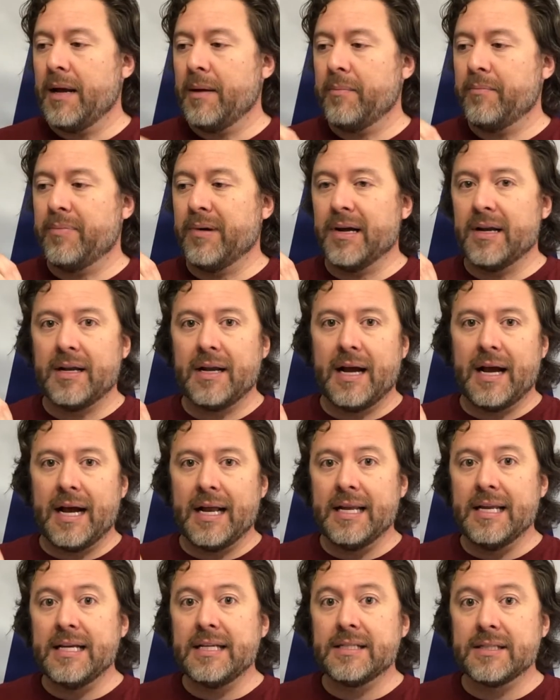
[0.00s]
but I
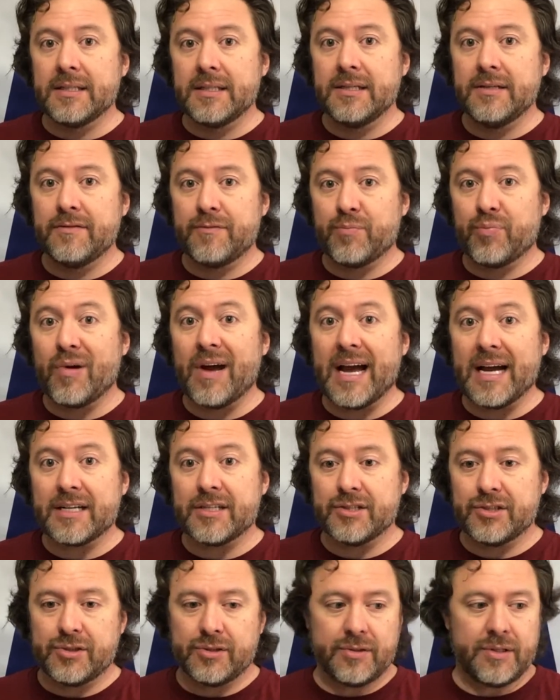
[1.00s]
need to leave
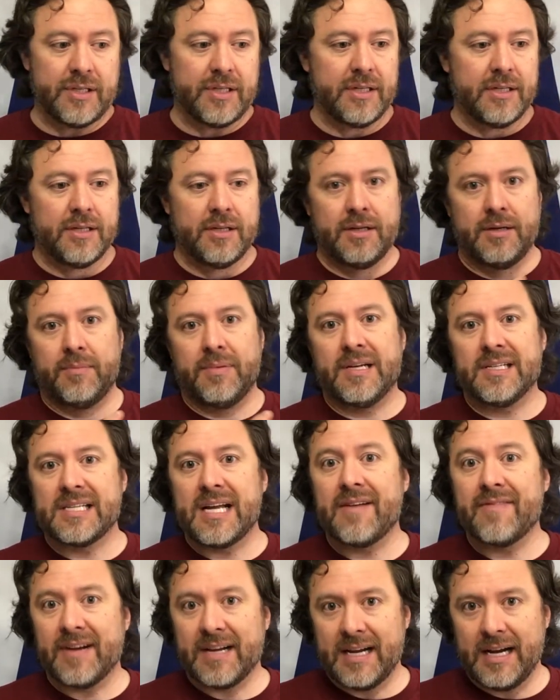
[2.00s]
practice early because I
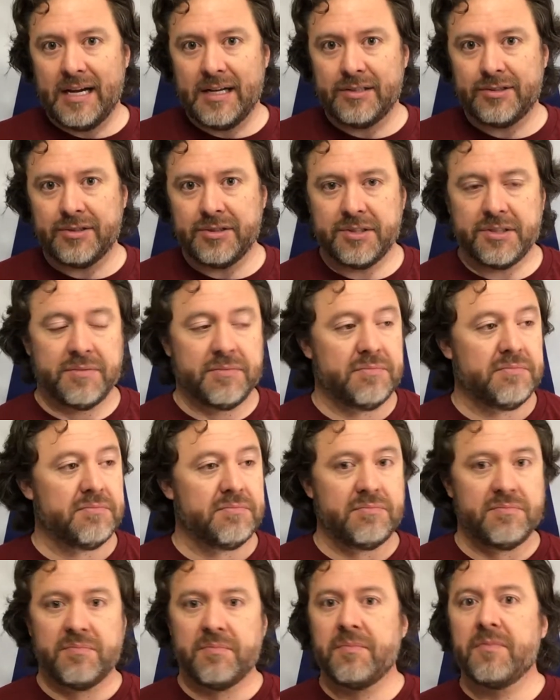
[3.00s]
have a concert.
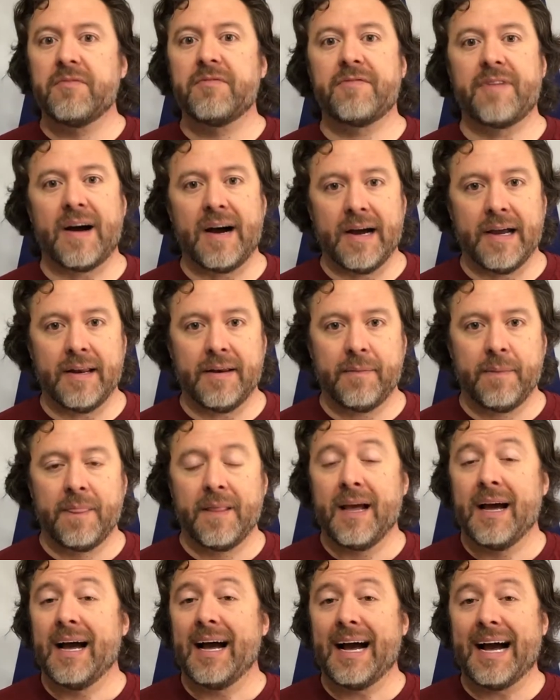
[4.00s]
Fine.
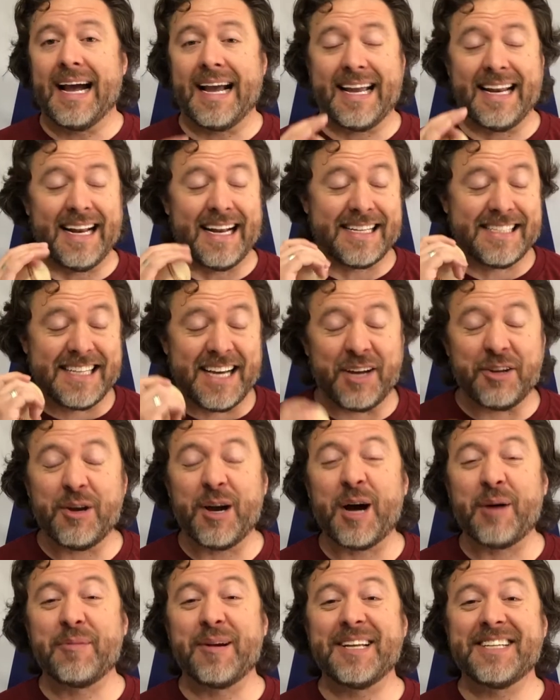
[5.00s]
I cannot tell you
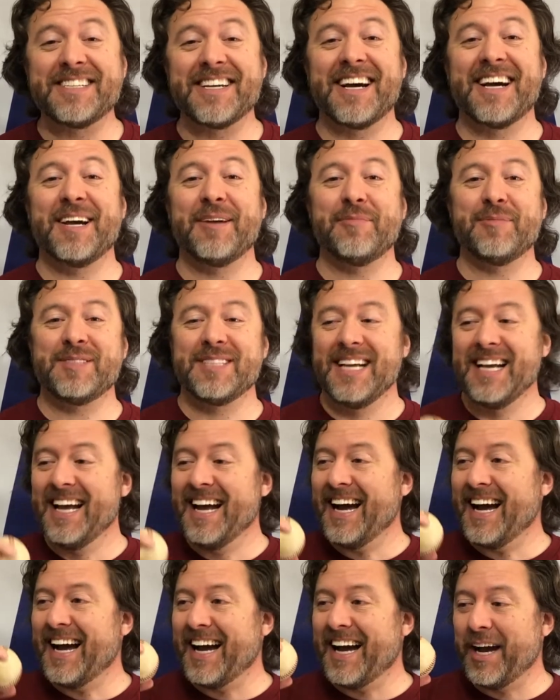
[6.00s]
how many times
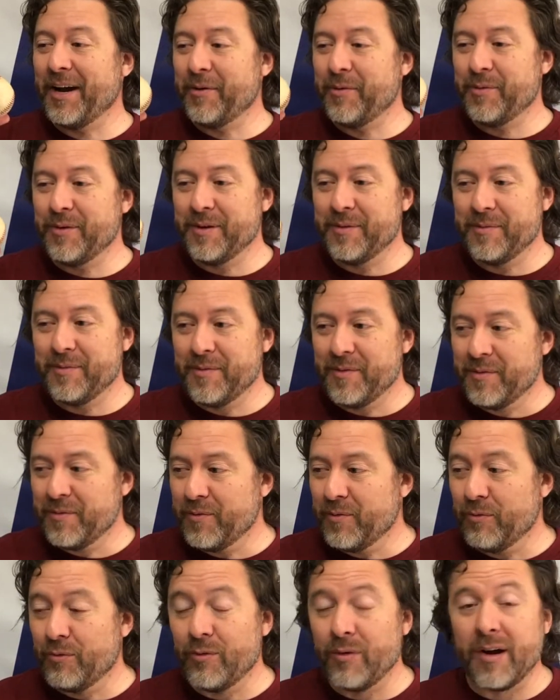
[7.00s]
I would
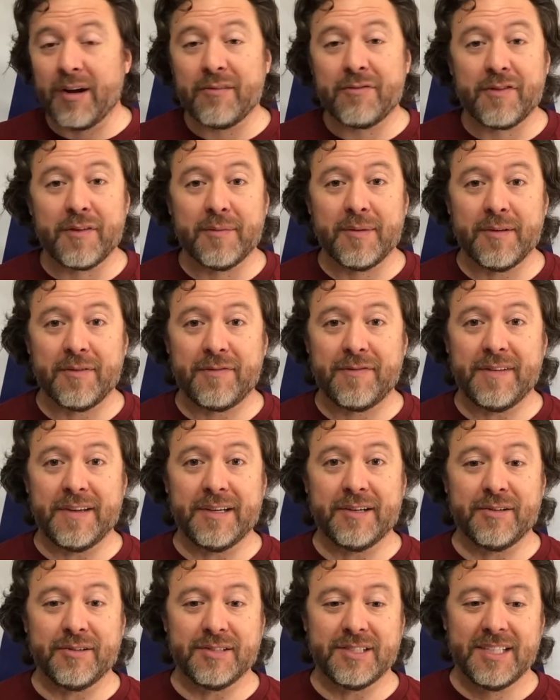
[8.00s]
run from a
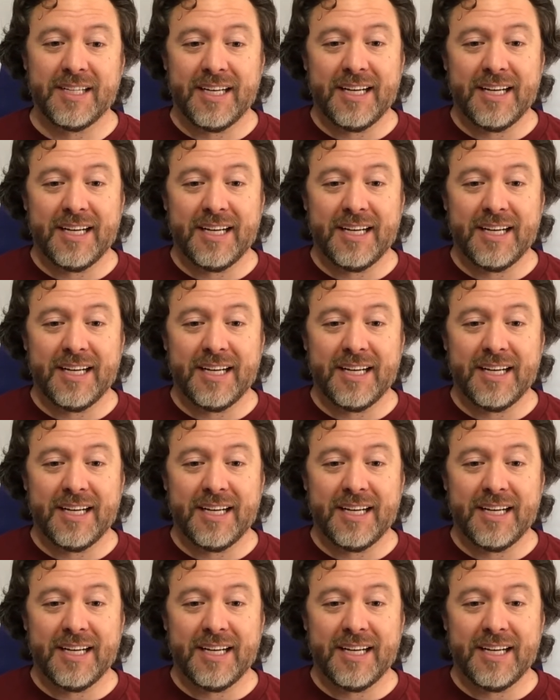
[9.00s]
field,